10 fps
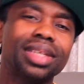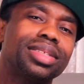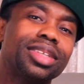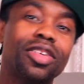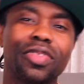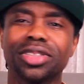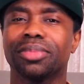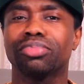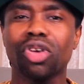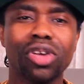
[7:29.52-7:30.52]
itself is a
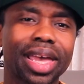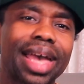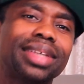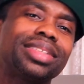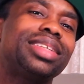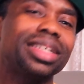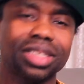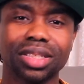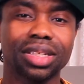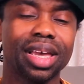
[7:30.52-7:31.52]
broadcast
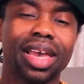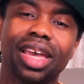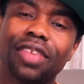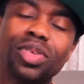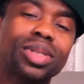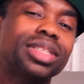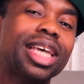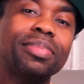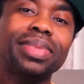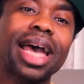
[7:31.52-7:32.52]
station. And if you
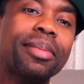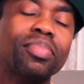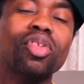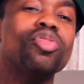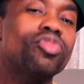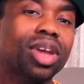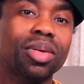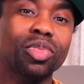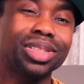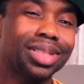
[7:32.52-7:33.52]
accept that
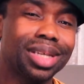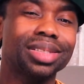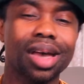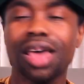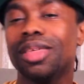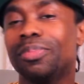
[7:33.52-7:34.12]
program, which is other